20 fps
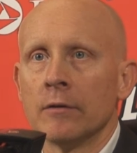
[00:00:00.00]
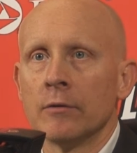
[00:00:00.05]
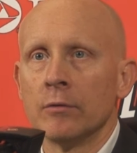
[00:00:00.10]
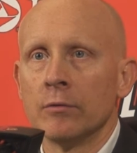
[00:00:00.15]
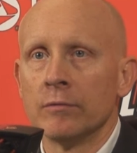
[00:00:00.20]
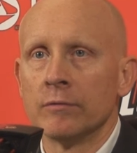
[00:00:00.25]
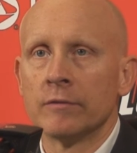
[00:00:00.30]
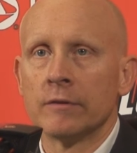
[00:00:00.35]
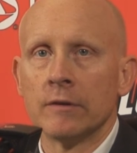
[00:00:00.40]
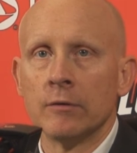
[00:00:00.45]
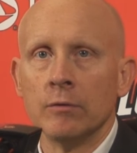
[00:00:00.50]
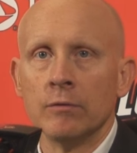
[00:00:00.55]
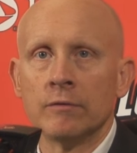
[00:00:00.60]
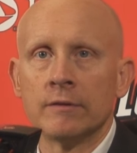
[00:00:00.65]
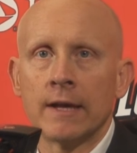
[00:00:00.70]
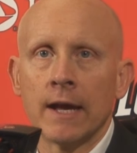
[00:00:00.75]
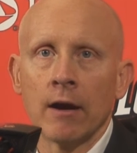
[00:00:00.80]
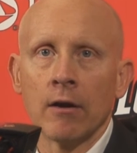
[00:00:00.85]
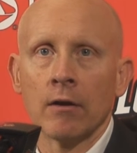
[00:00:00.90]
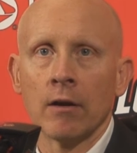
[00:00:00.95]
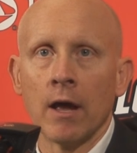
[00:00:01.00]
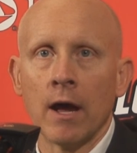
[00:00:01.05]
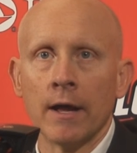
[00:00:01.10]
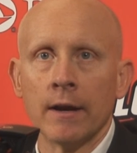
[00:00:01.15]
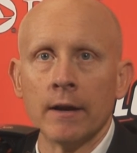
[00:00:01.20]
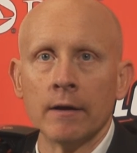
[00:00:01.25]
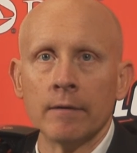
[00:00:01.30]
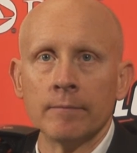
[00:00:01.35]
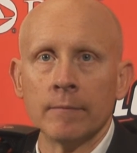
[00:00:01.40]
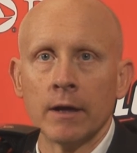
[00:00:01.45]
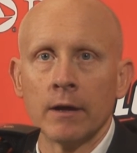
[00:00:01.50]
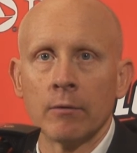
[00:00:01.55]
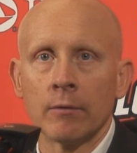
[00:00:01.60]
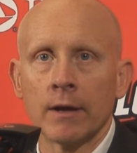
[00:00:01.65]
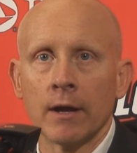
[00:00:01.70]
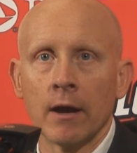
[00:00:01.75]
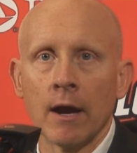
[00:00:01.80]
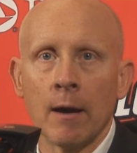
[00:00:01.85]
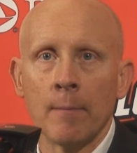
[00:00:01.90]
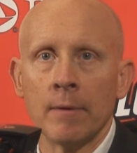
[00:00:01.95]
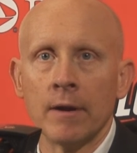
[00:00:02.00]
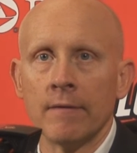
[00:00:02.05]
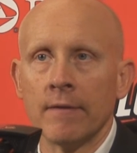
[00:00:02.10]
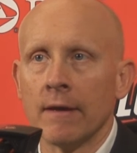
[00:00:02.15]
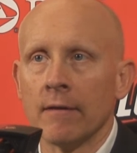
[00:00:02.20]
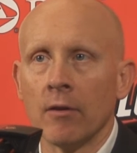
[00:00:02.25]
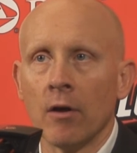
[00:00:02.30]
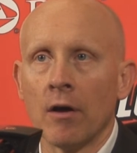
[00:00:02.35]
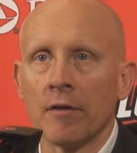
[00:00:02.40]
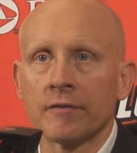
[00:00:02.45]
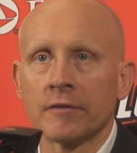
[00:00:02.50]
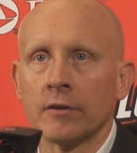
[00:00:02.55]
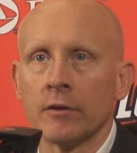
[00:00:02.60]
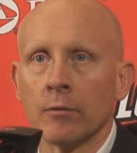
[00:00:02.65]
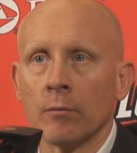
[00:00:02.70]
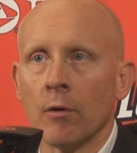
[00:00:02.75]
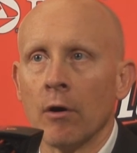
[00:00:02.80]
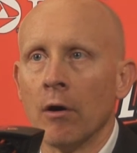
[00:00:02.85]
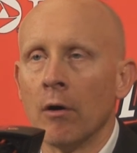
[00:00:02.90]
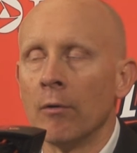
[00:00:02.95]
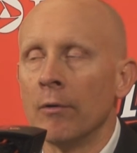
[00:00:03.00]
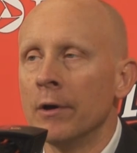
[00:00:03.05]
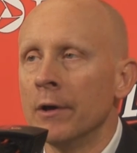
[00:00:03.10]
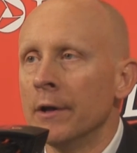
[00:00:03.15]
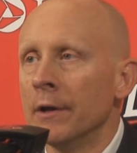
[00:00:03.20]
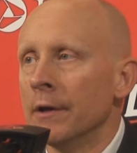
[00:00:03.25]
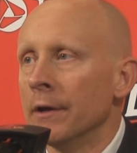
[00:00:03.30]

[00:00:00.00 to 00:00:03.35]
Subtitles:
Who's Carolina? I don't care how many they lost in a row.